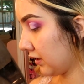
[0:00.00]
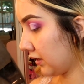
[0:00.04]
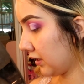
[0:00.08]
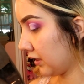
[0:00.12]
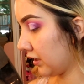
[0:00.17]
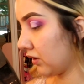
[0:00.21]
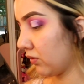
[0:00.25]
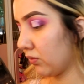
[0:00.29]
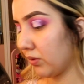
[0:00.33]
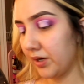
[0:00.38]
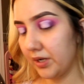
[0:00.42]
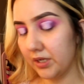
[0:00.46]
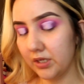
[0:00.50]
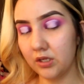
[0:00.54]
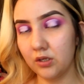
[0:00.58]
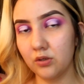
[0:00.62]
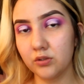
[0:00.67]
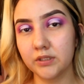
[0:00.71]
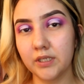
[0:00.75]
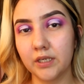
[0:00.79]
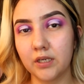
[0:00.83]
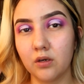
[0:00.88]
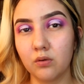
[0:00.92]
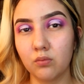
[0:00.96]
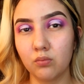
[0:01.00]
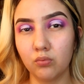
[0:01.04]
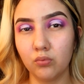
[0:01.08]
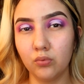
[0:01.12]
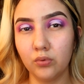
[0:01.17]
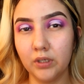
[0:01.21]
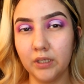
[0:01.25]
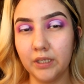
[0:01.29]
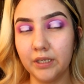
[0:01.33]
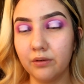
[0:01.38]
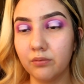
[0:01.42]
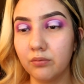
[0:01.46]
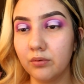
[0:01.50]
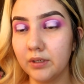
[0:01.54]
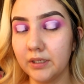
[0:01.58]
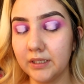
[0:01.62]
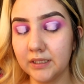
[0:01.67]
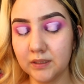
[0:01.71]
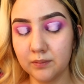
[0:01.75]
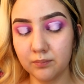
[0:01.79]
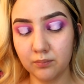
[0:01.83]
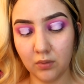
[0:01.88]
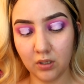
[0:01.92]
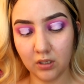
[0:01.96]
And you want to use like a really, really
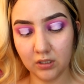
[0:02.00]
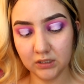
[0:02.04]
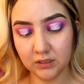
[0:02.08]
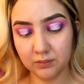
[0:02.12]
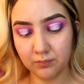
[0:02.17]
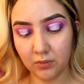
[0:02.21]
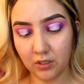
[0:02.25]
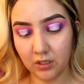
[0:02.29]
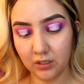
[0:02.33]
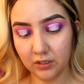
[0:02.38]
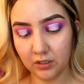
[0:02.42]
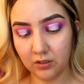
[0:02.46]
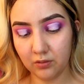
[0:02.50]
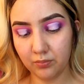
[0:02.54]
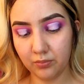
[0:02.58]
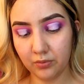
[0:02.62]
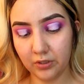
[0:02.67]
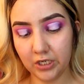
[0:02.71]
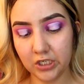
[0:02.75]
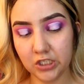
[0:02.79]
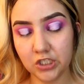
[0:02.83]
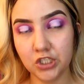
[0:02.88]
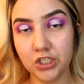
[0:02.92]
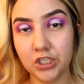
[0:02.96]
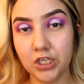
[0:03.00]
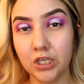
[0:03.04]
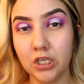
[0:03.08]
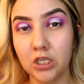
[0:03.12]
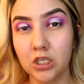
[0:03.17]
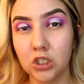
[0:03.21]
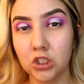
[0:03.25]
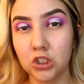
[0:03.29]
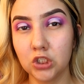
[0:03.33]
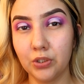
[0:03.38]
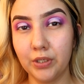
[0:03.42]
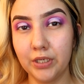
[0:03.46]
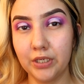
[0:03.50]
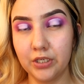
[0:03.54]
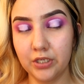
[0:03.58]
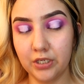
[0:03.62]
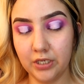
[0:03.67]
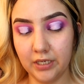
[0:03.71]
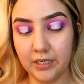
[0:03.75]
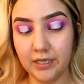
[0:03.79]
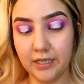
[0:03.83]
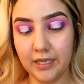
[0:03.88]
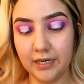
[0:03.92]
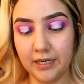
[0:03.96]
small little brush so it
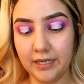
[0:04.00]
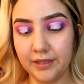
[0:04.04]
could get